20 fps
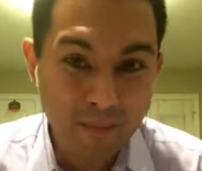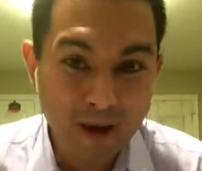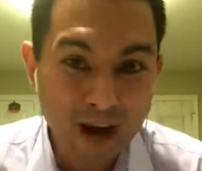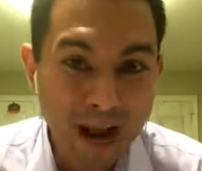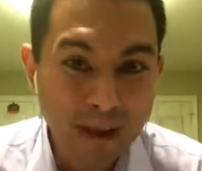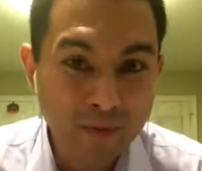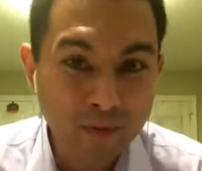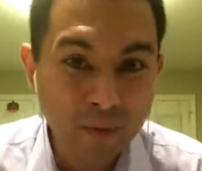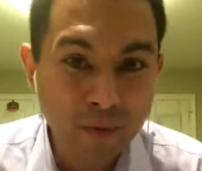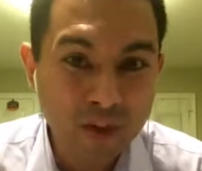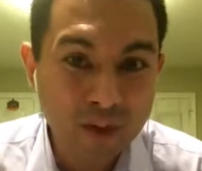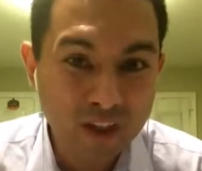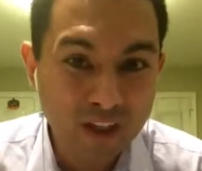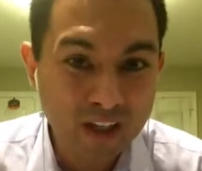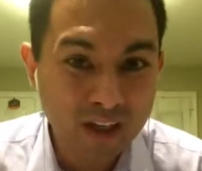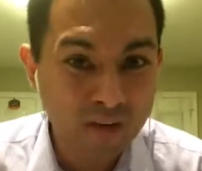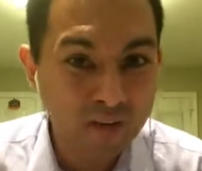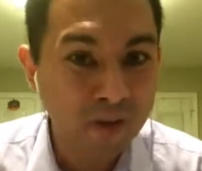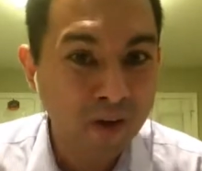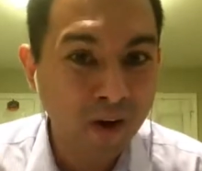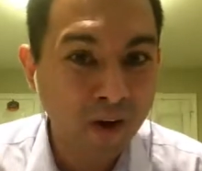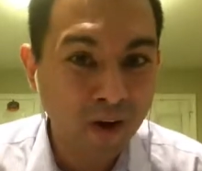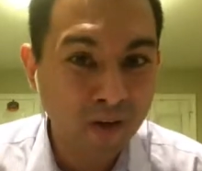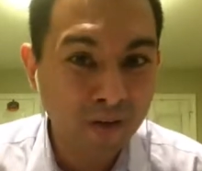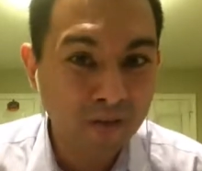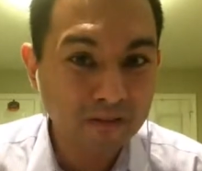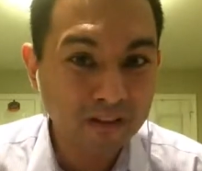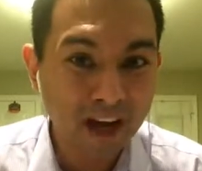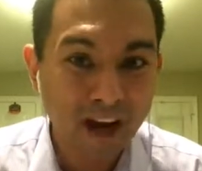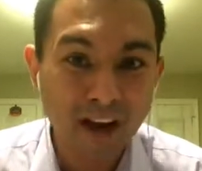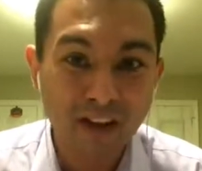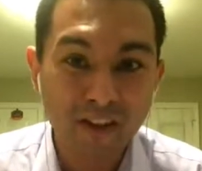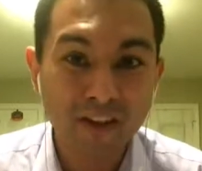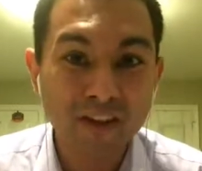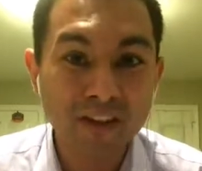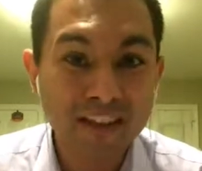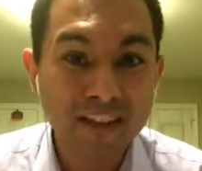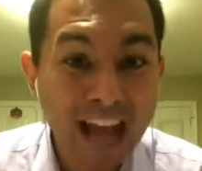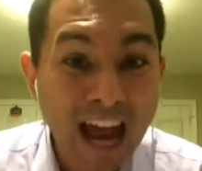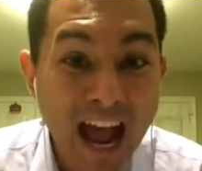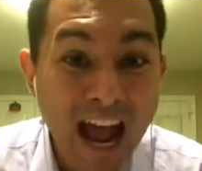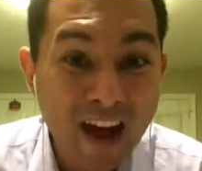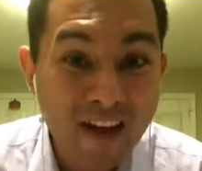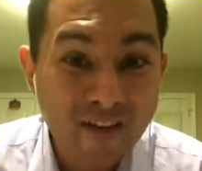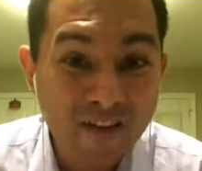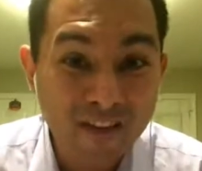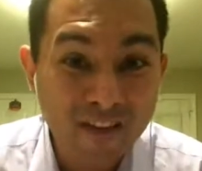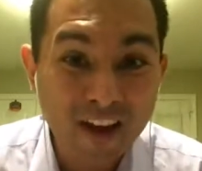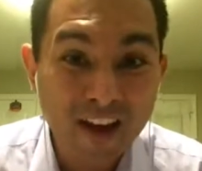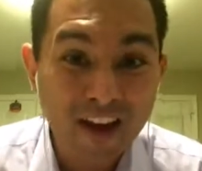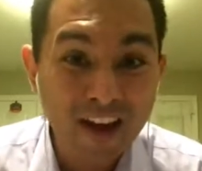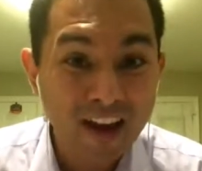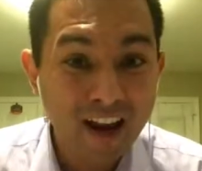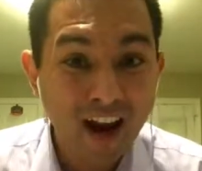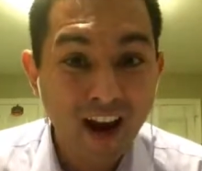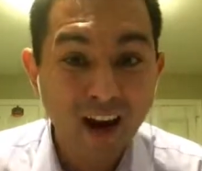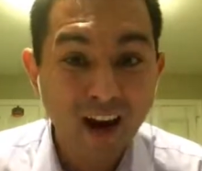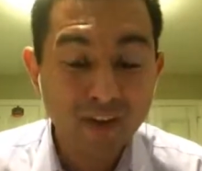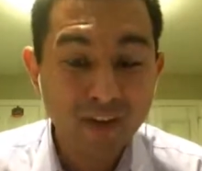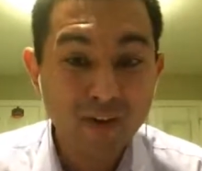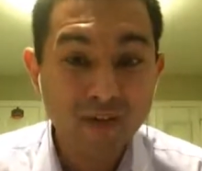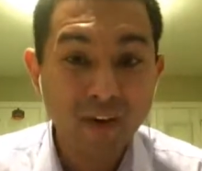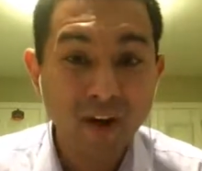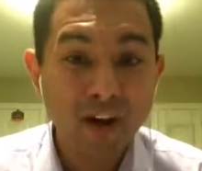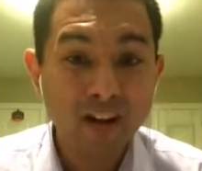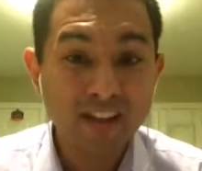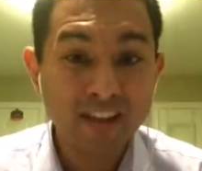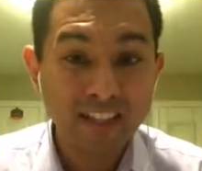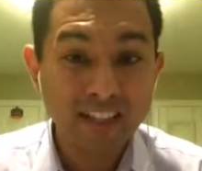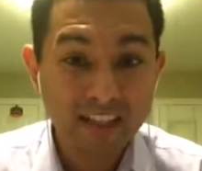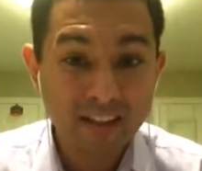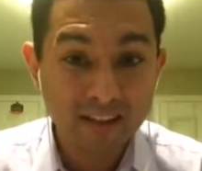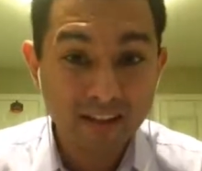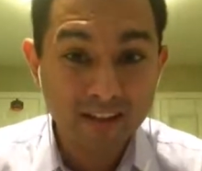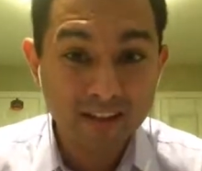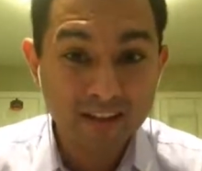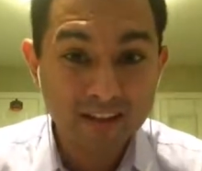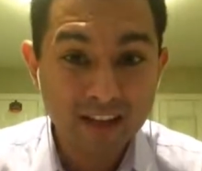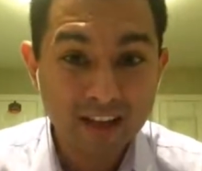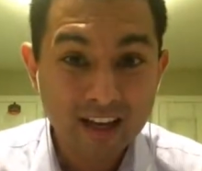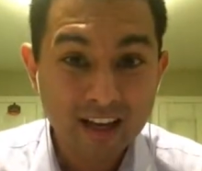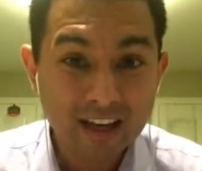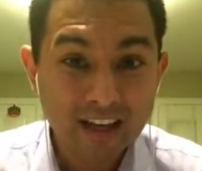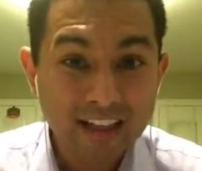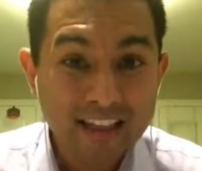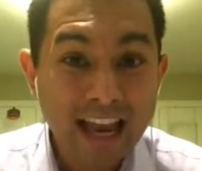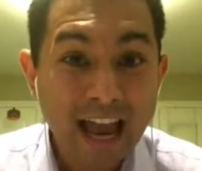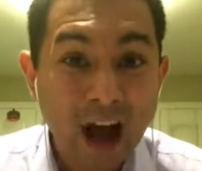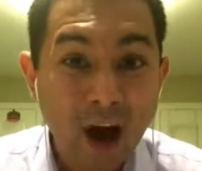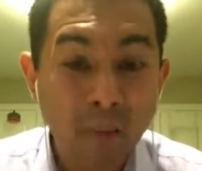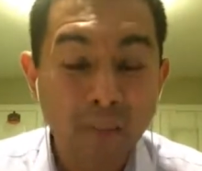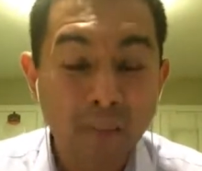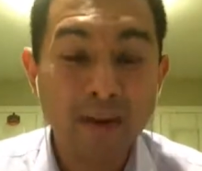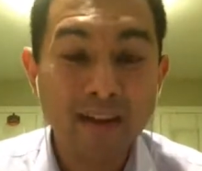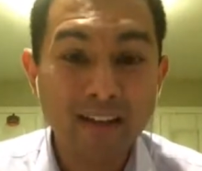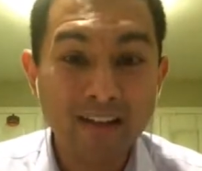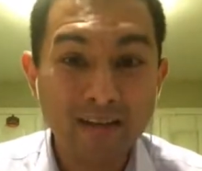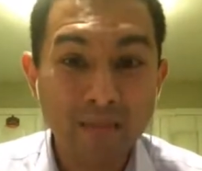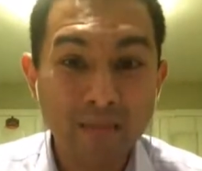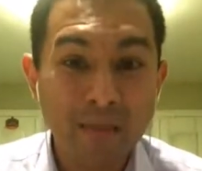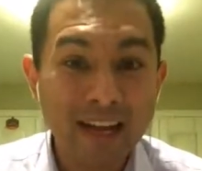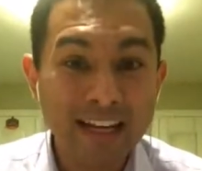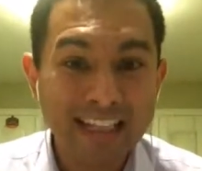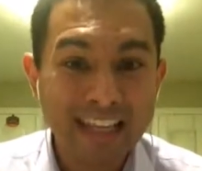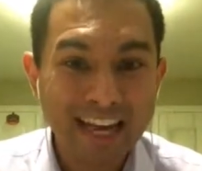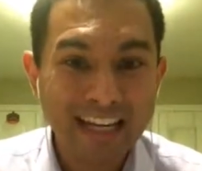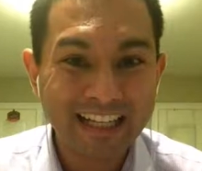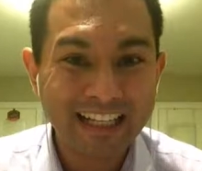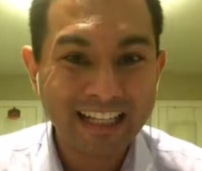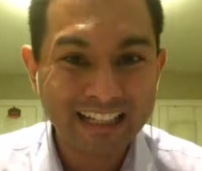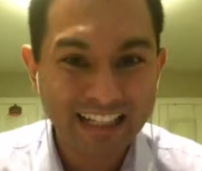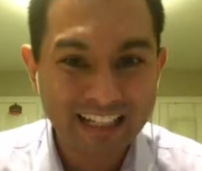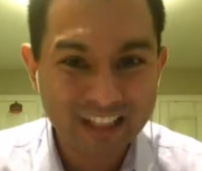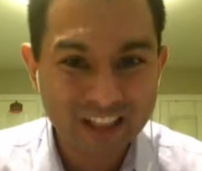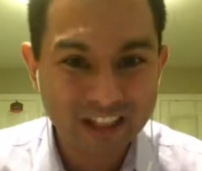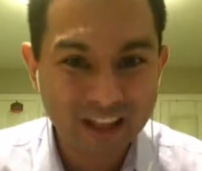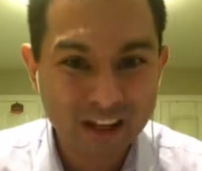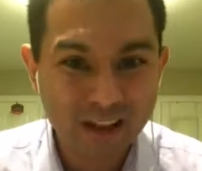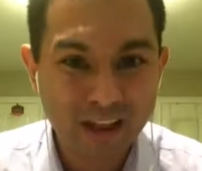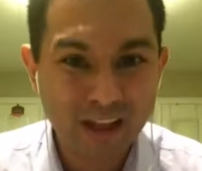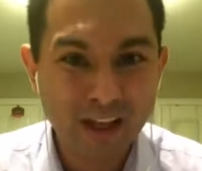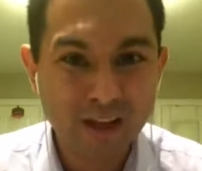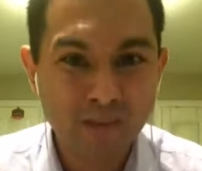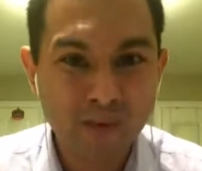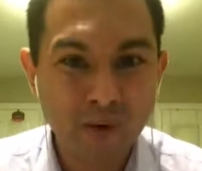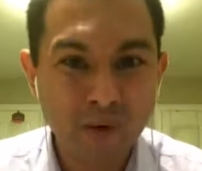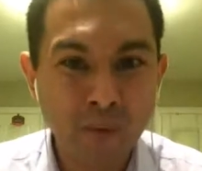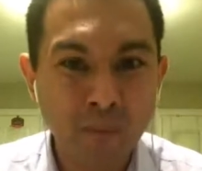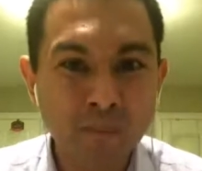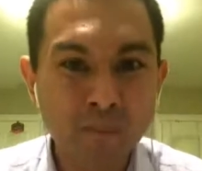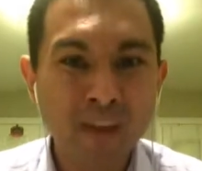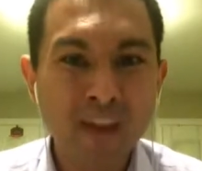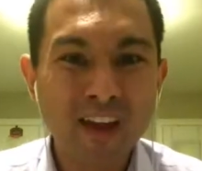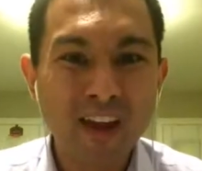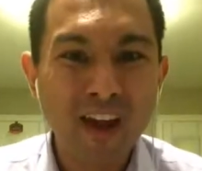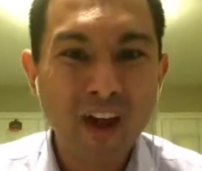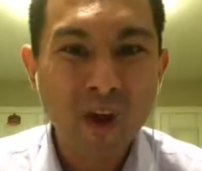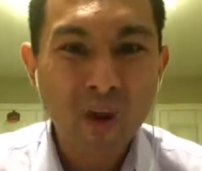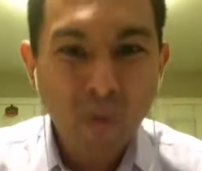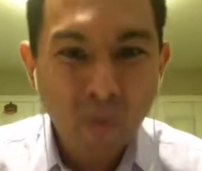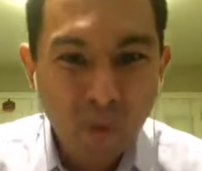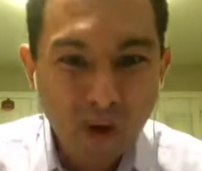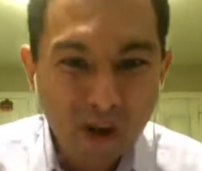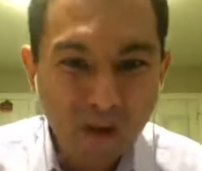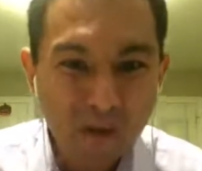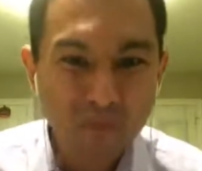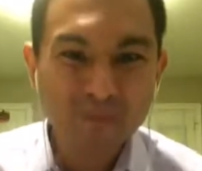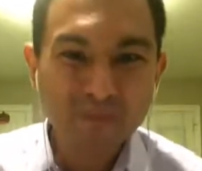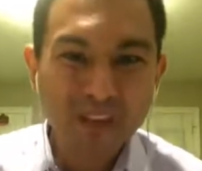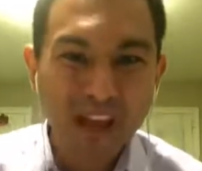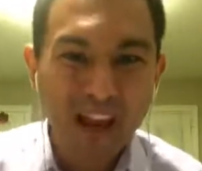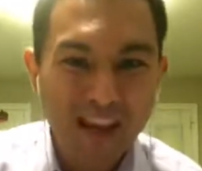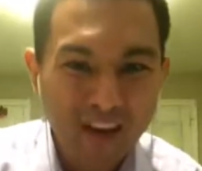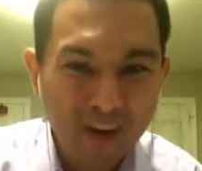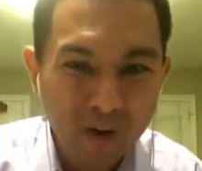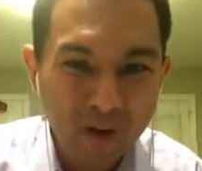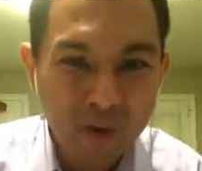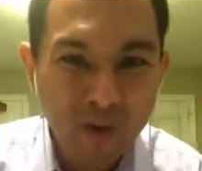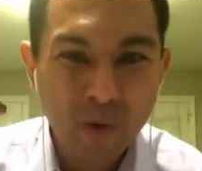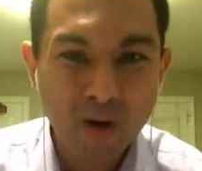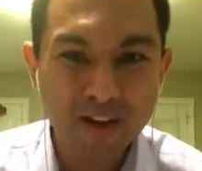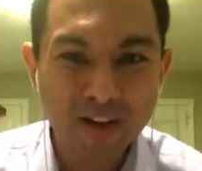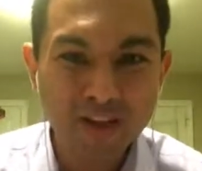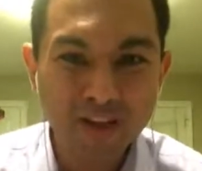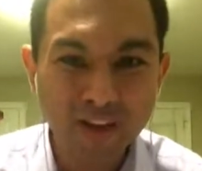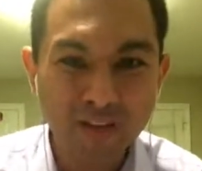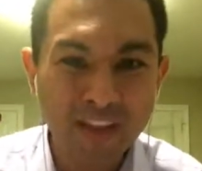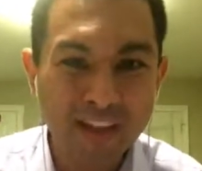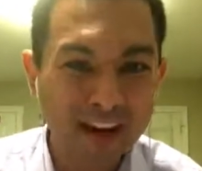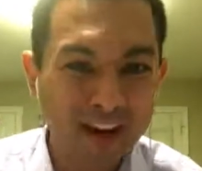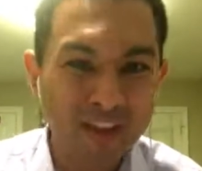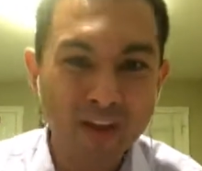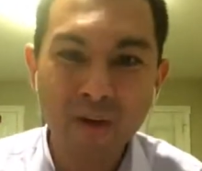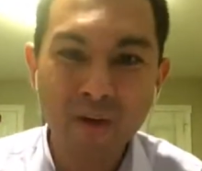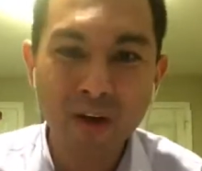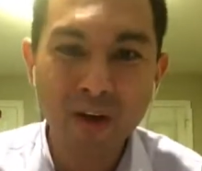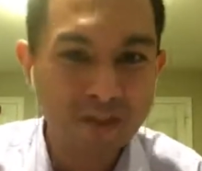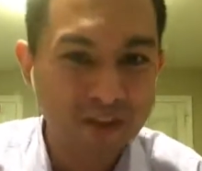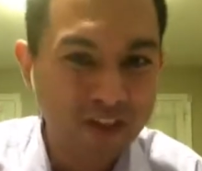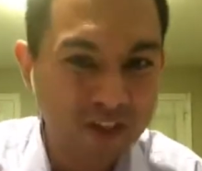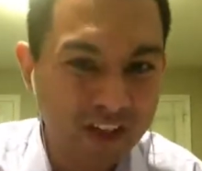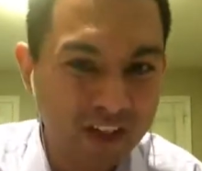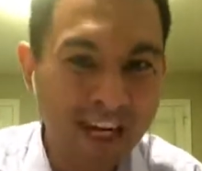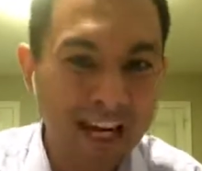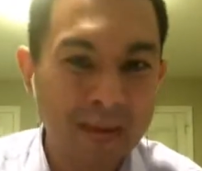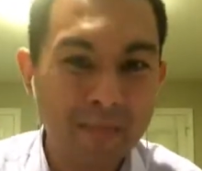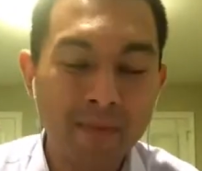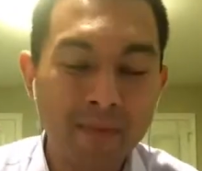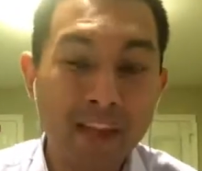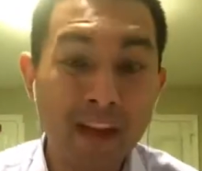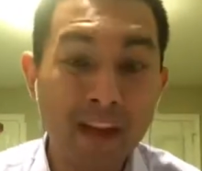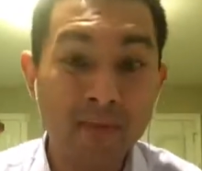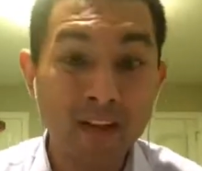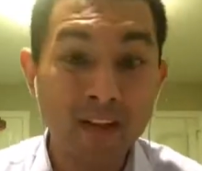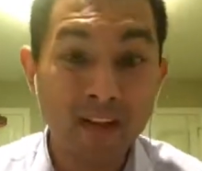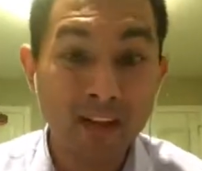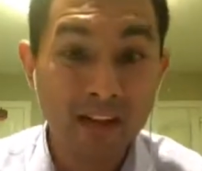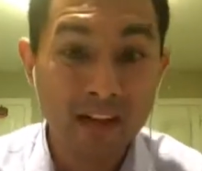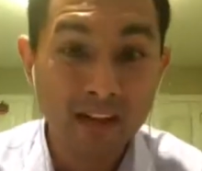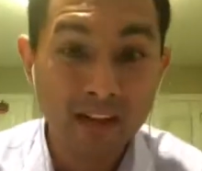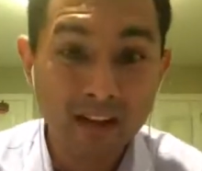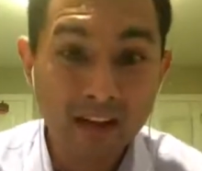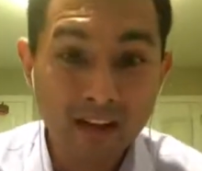Perhaps we should have involved other staff, other volunteers to help us make that decision to think through, well, I know you want to serve that other refugee camp and they have a need,